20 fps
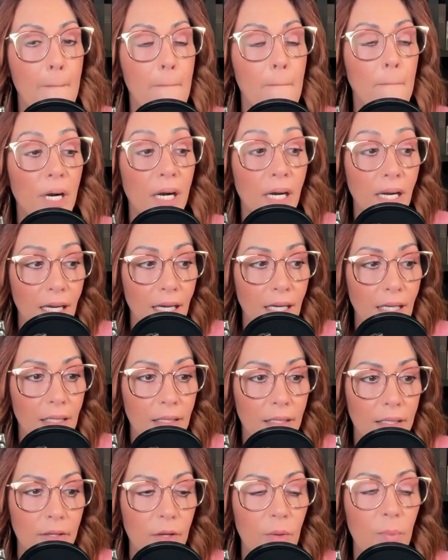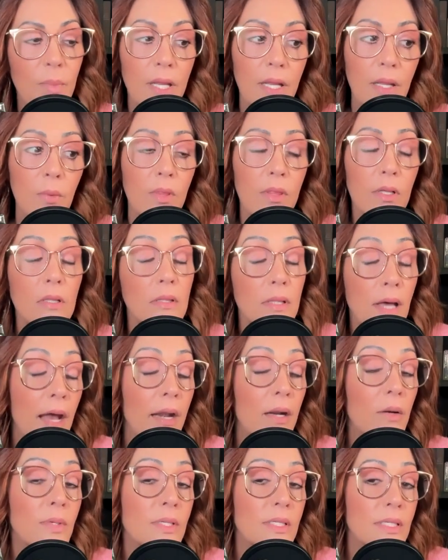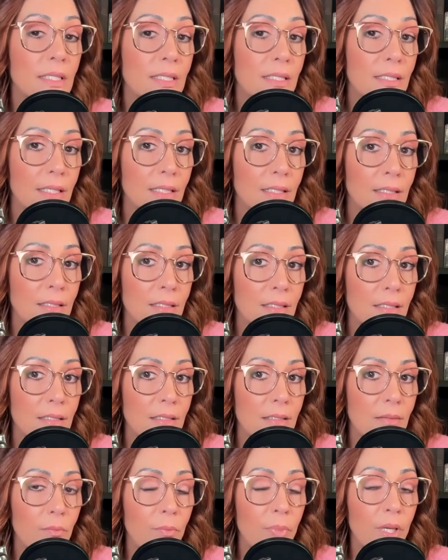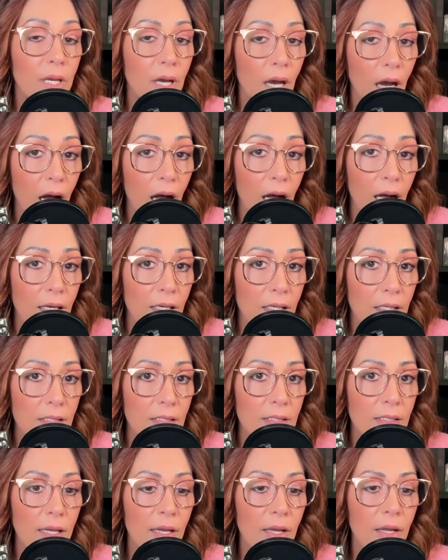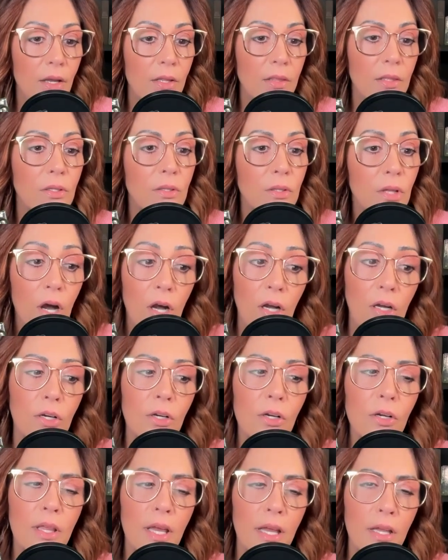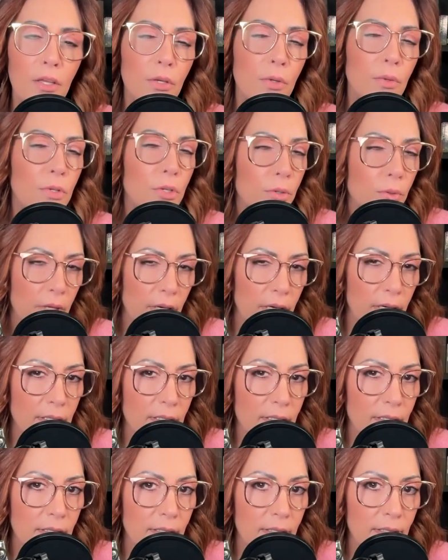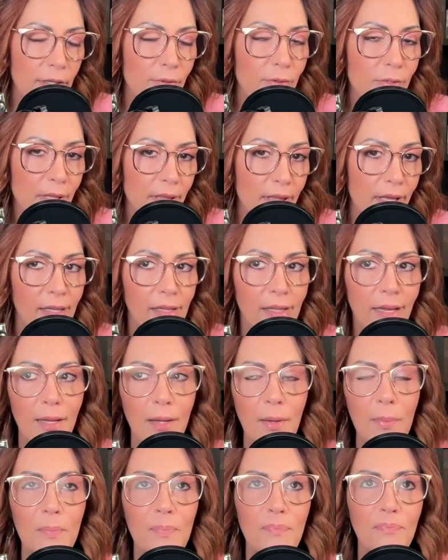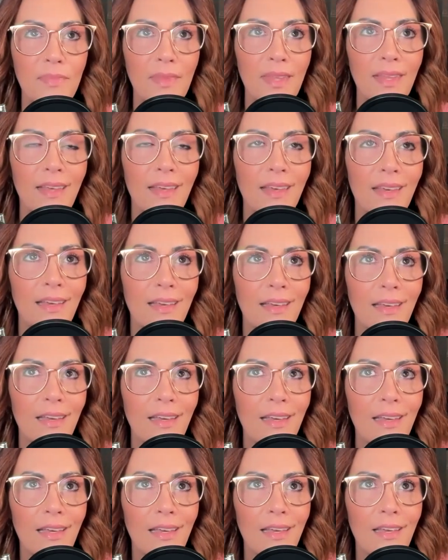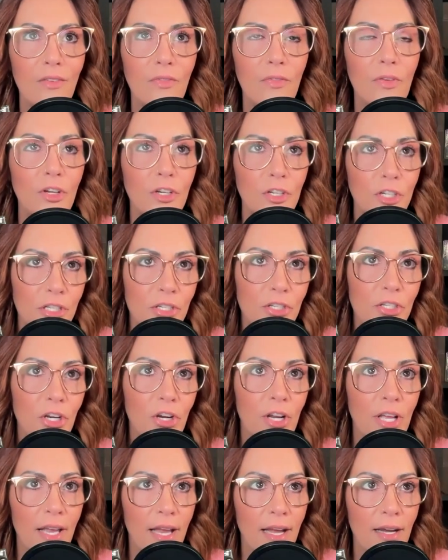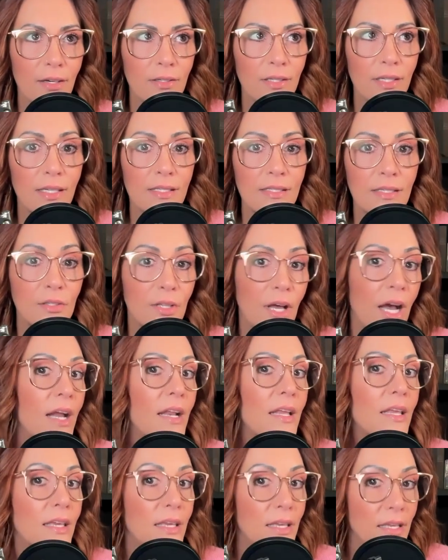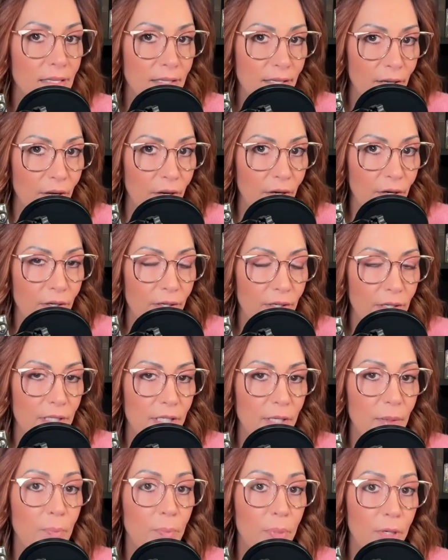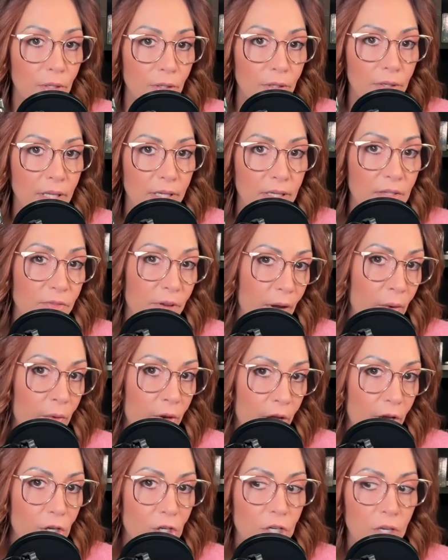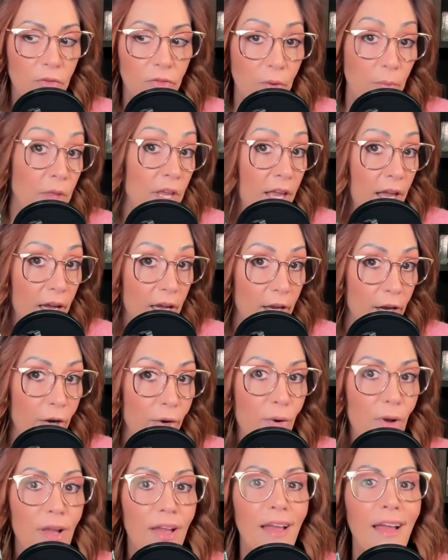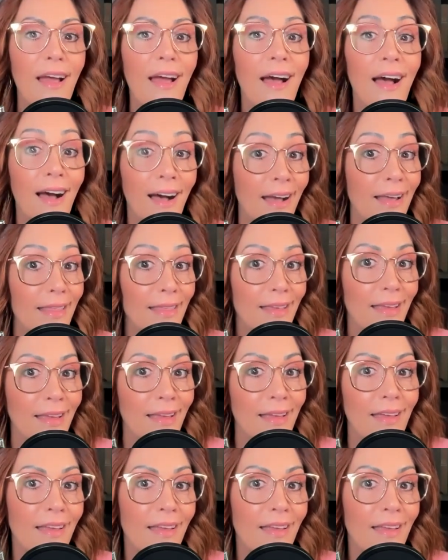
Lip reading: But they're meeting with a lot of resistance because the longer that you do this, here's the thing, like if you're just starting out, it's a lot easier to build this foundation from the get-go, I think,